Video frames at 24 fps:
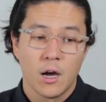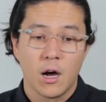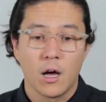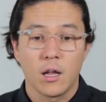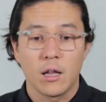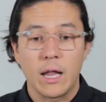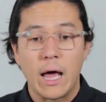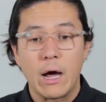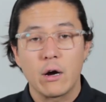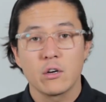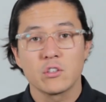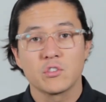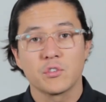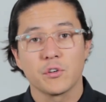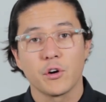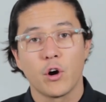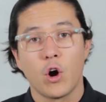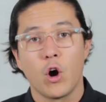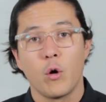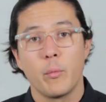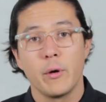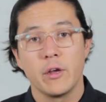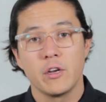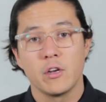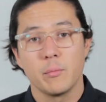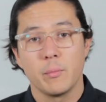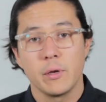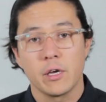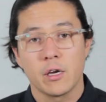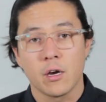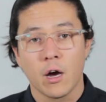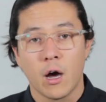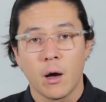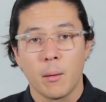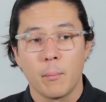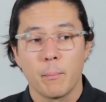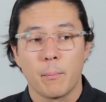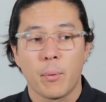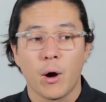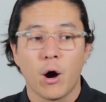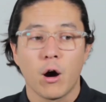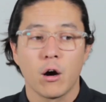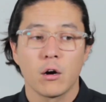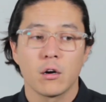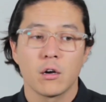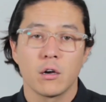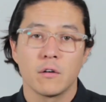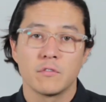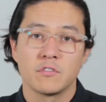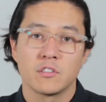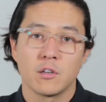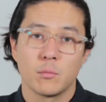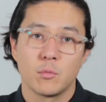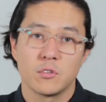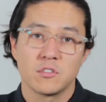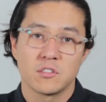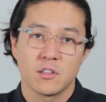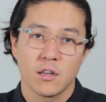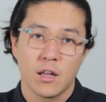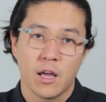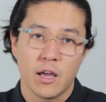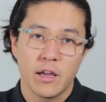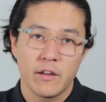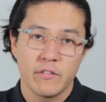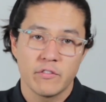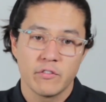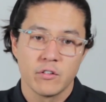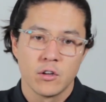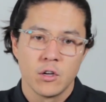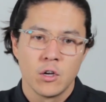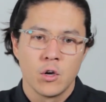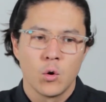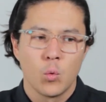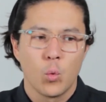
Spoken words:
allows for OBI to become part of someone's life